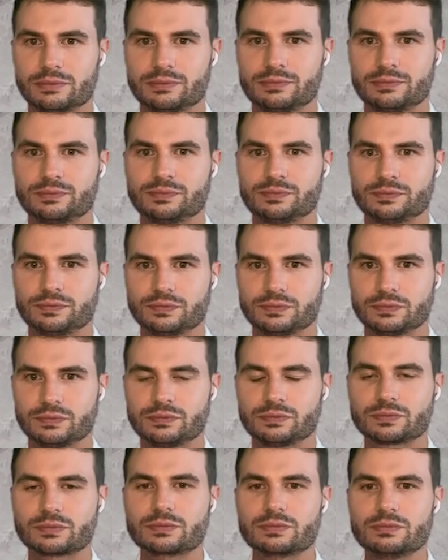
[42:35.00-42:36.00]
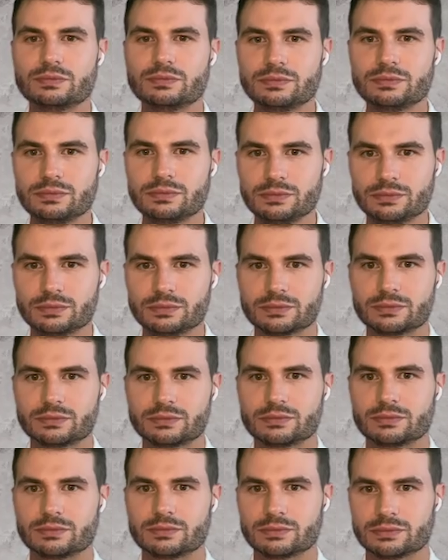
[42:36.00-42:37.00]

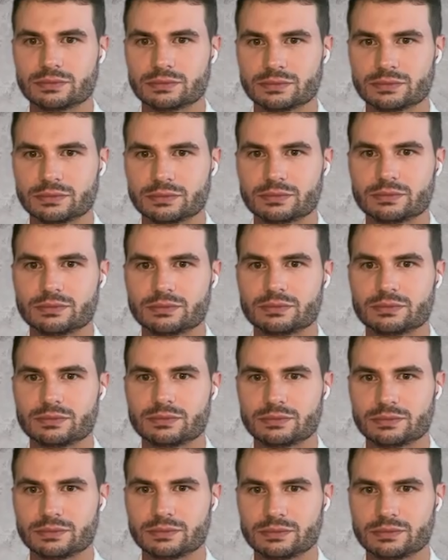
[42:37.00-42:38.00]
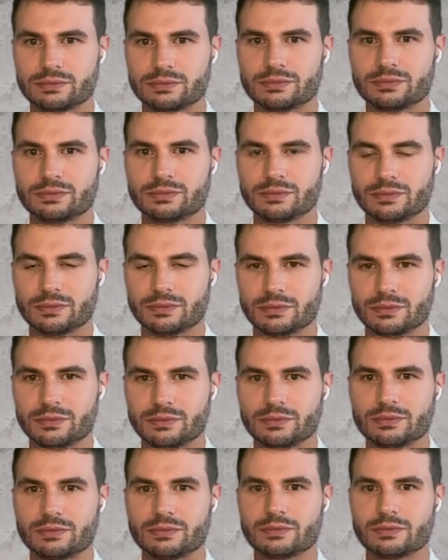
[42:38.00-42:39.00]

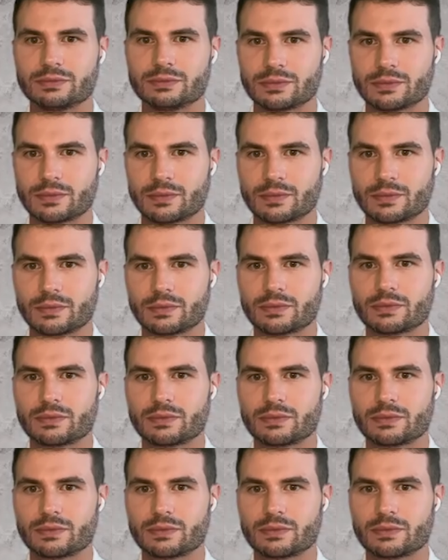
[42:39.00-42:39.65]
(not speaking)